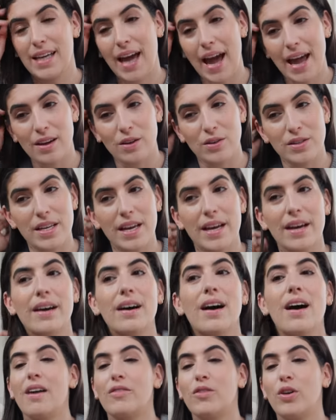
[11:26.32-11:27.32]
chaos
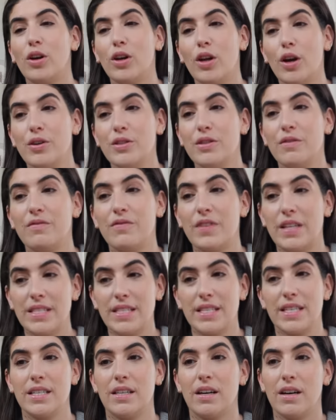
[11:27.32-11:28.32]
here. I've got loads of
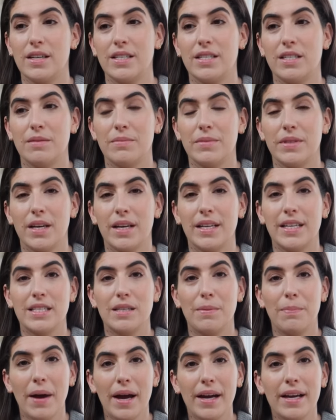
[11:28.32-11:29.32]
Vinted items that I need
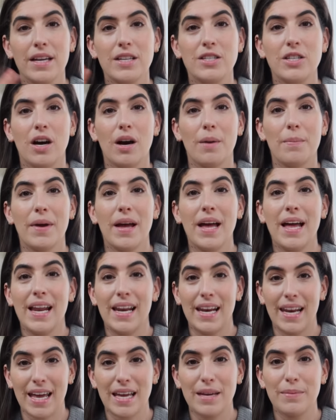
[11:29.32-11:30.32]
to package up,
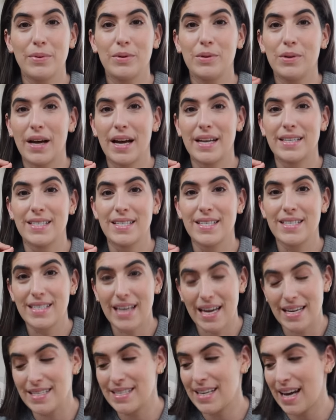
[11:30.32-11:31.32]
label and
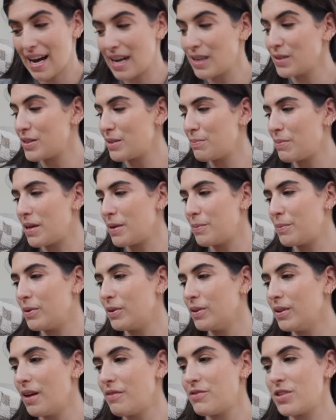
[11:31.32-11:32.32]
send out to
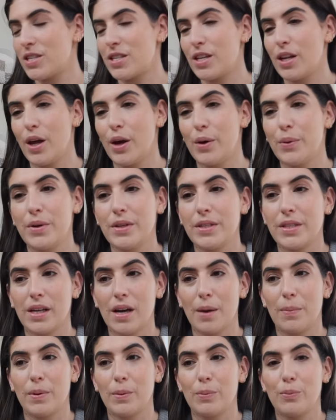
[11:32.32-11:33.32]
people. I've just lowered a
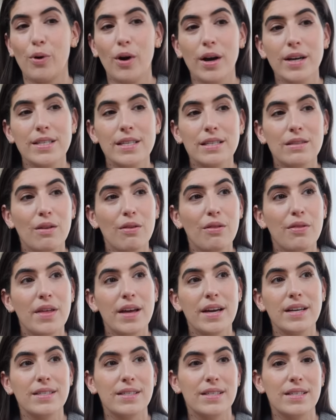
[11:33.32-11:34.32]
couple of prices on
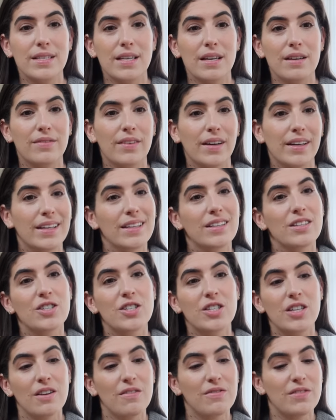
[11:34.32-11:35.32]
things to see if I can
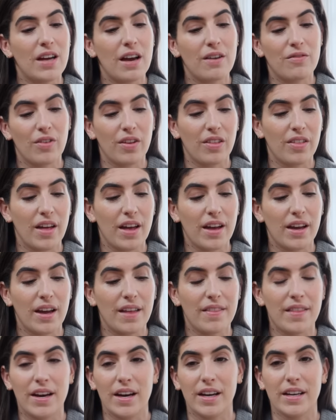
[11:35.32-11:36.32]
shift everything
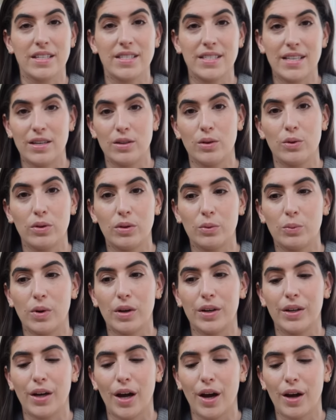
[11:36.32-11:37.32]
and then I can send it all in
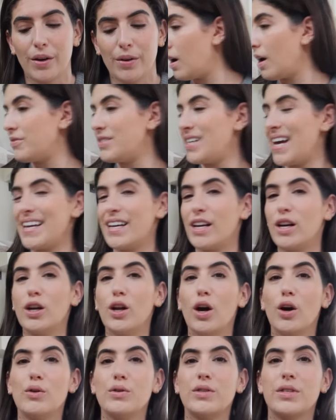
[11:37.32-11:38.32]
one go. I've taken
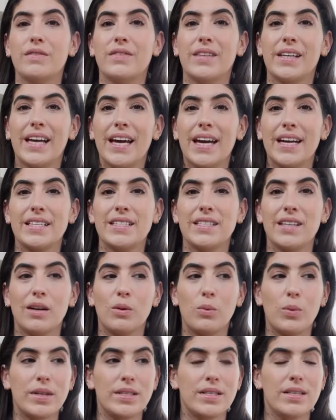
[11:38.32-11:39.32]
loads of the kids
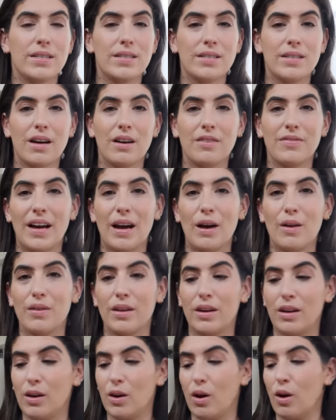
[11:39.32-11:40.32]
like winter stuff out
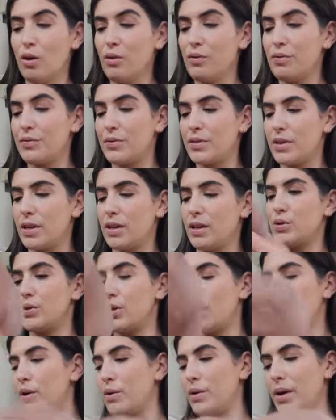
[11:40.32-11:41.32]
the loft.
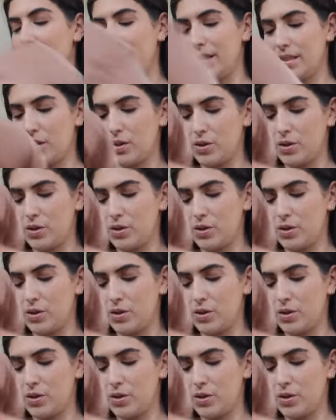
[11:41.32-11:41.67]
So I need to